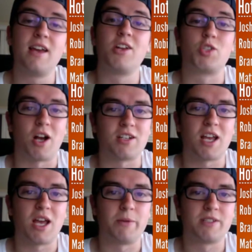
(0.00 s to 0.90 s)
Josh
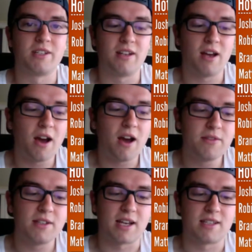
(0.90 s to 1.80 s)
Hamilton of the
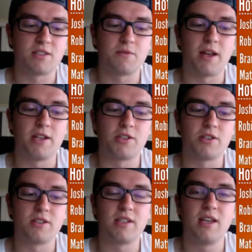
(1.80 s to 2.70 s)
Texas
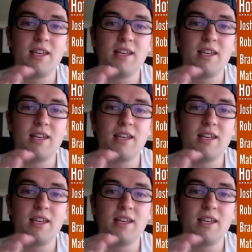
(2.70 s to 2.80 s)
Rangers.